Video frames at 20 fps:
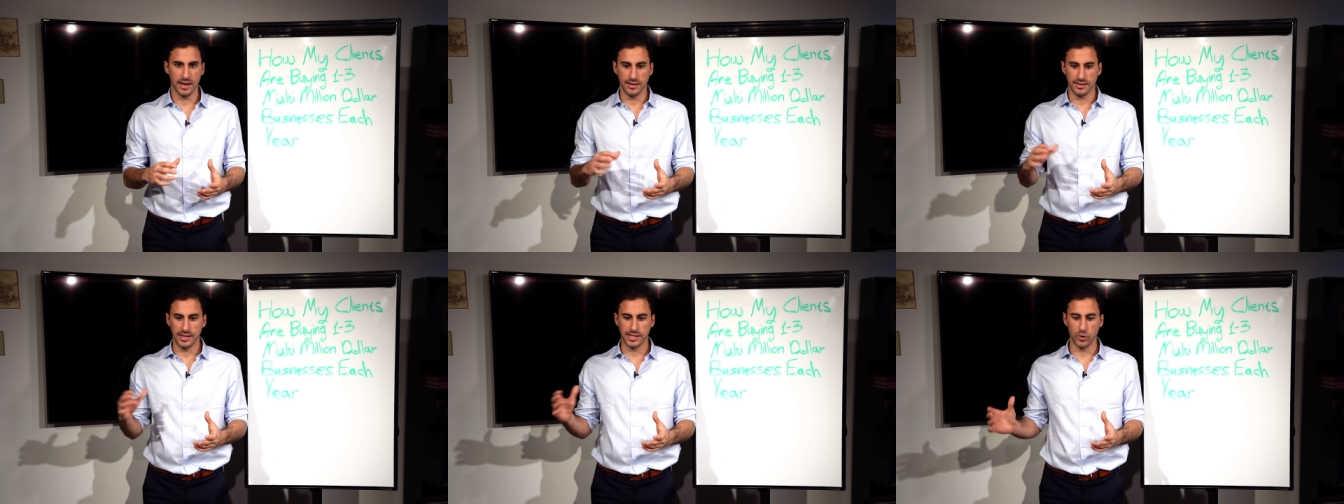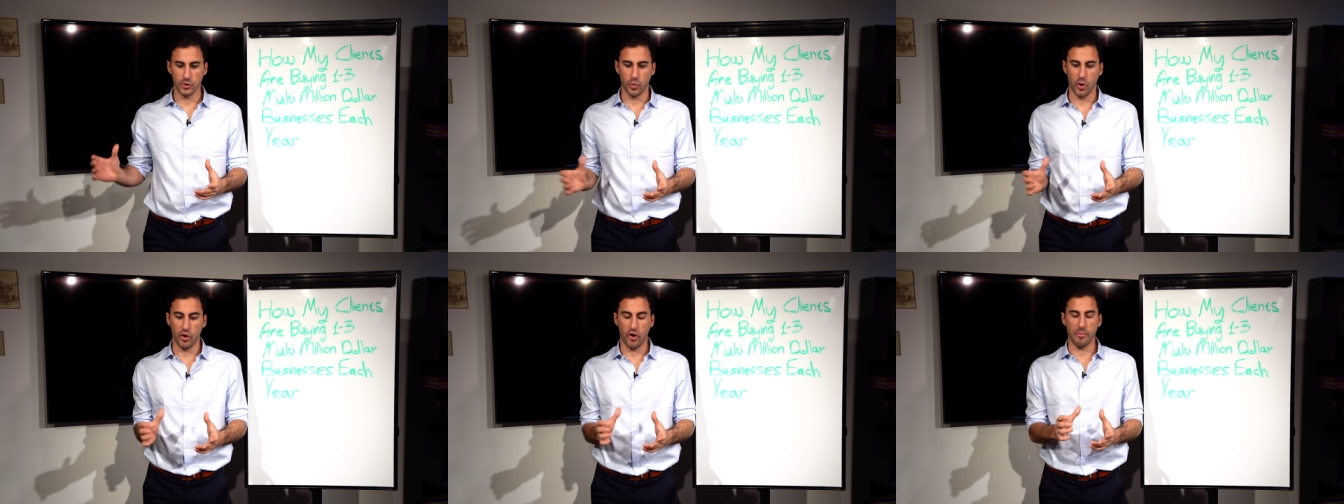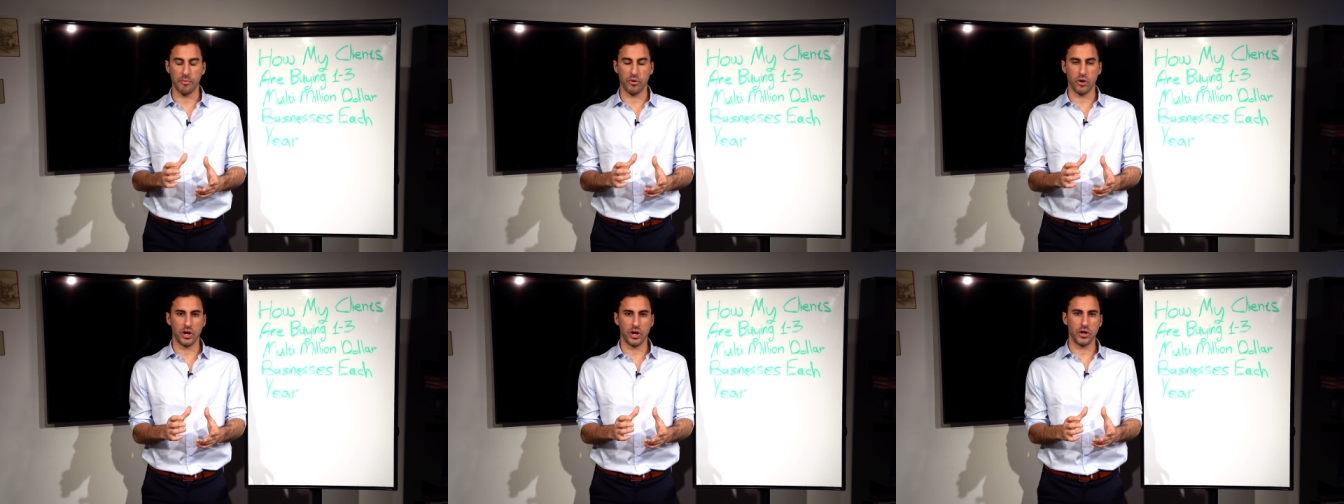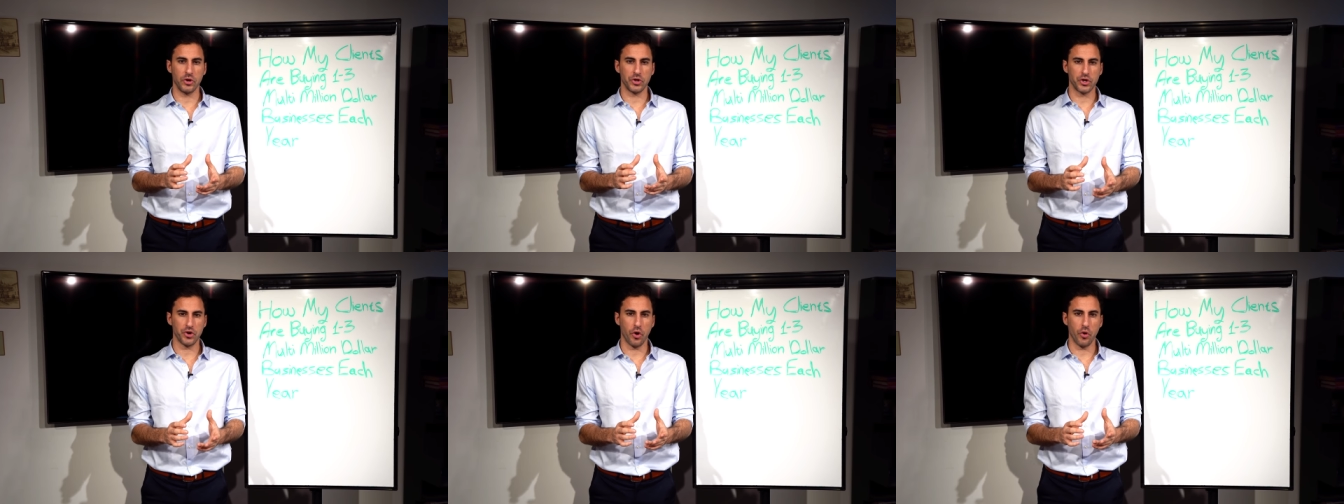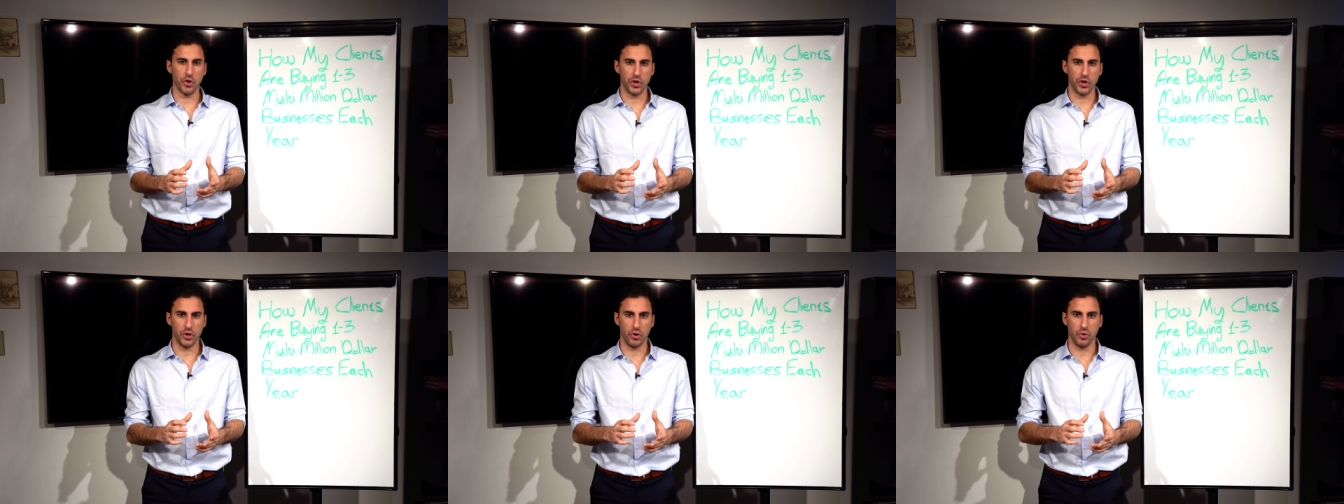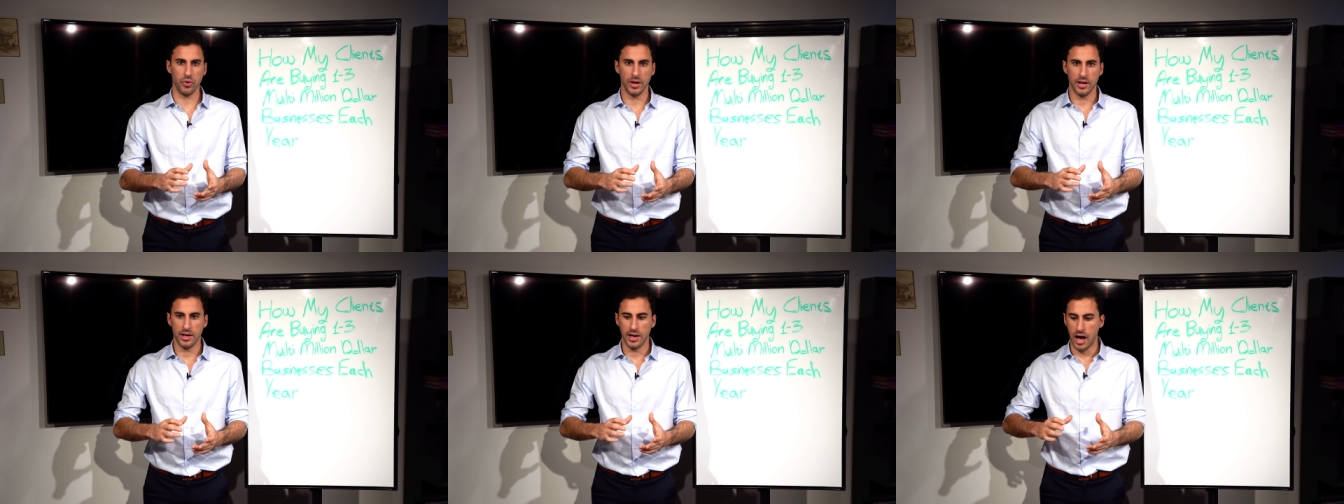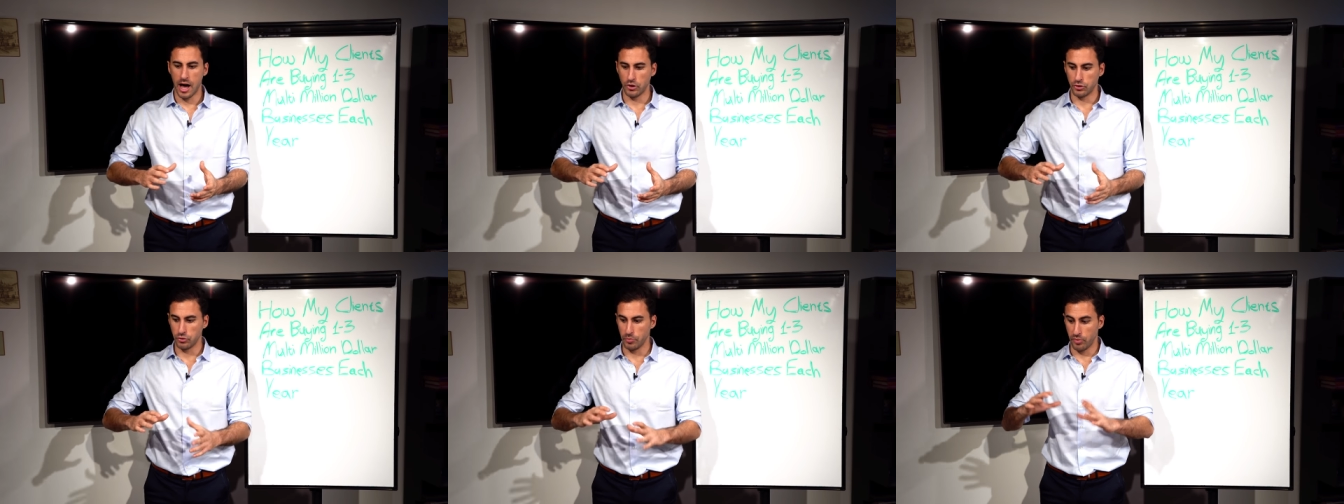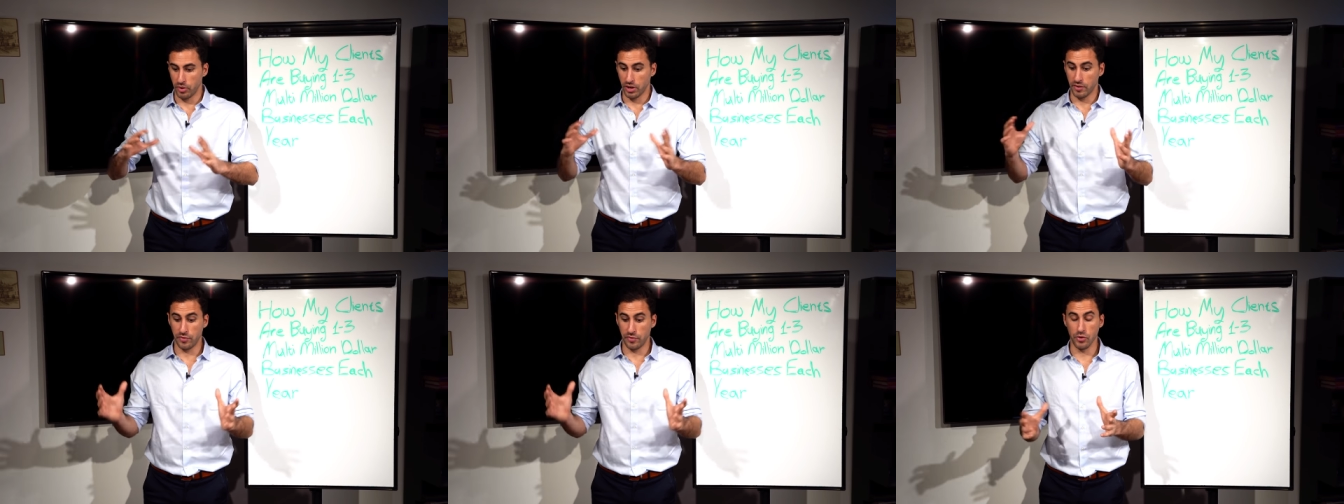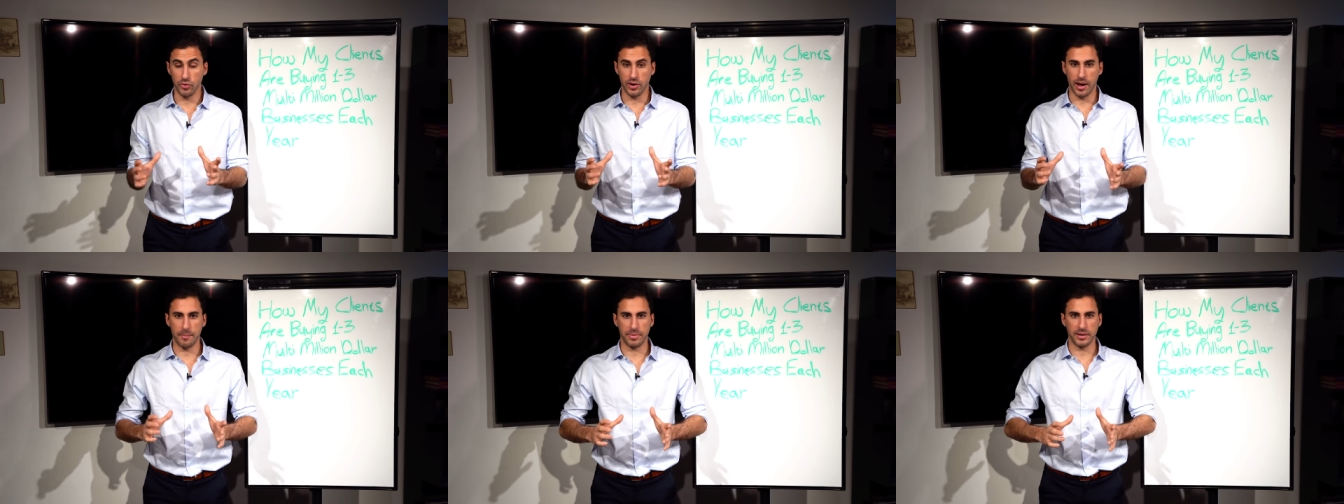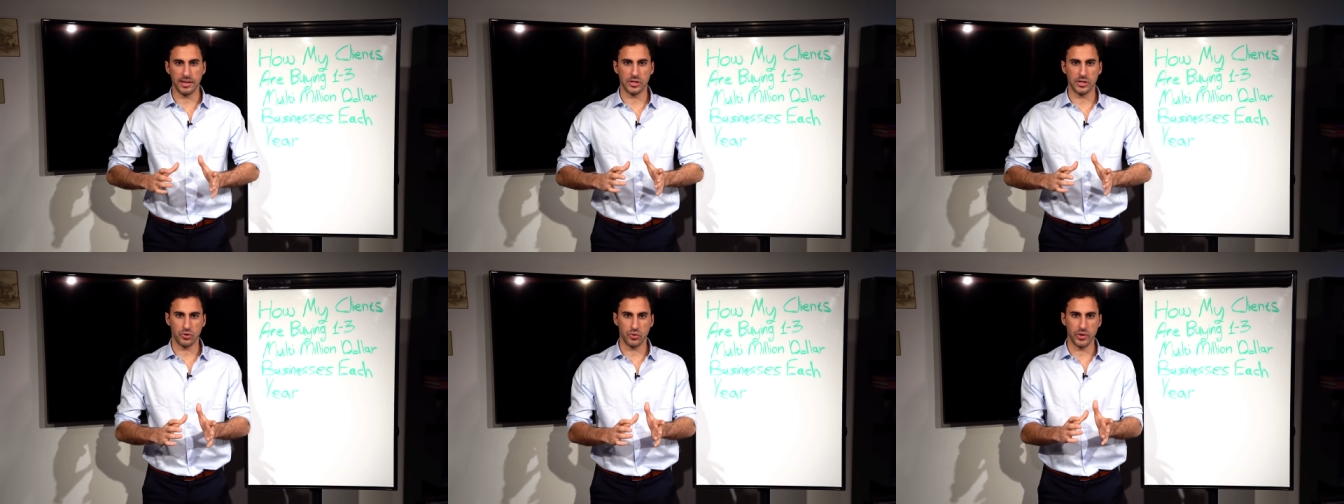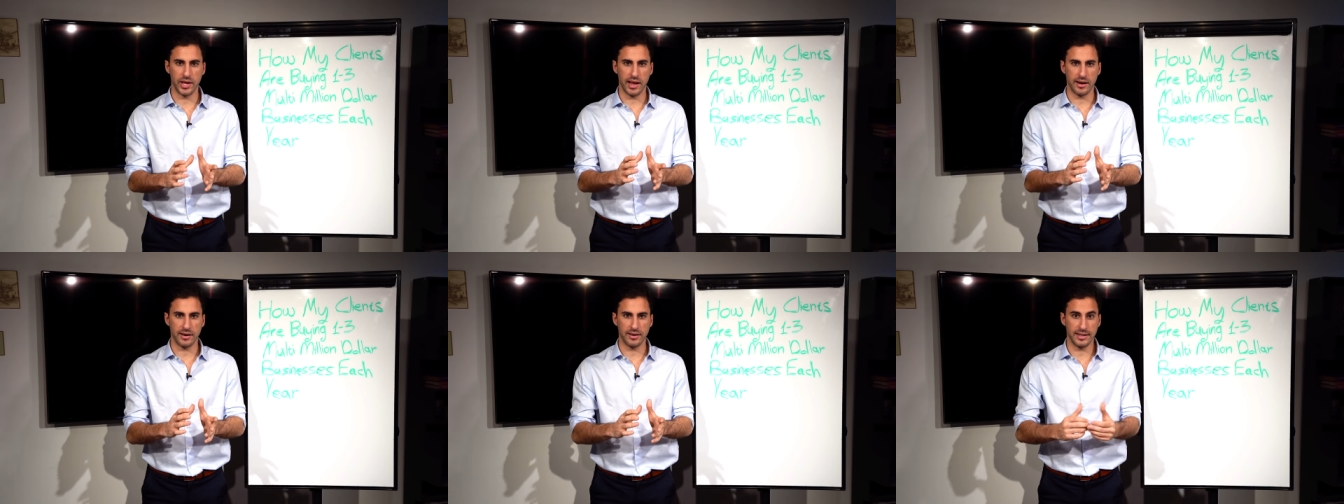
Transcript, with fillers: this is where I'm going to show you how to bring few companies together.